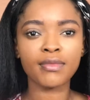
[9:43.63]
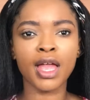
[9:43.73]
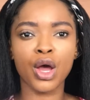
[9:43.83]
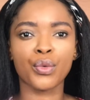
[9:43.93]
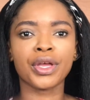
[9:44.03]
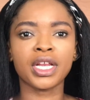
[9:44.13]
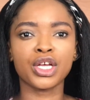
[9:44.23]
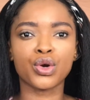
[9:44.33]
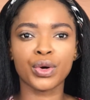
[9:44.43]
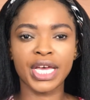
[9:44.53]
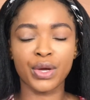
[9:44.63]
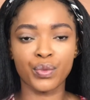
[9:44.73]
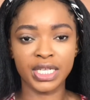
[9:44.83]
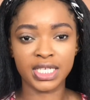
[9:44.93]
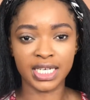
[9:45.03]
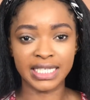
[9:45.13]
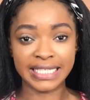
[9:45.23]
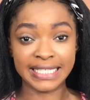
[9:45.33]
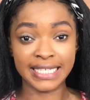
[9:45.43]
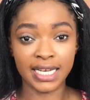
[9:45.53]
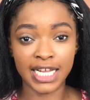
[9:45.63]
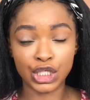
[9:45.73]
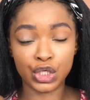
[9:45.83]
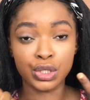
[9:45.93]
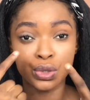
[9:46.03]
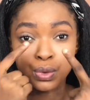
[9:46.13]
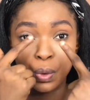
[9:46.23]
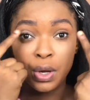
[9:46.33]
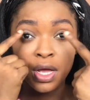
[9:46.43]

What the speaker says: I'll quickly go in with concealer to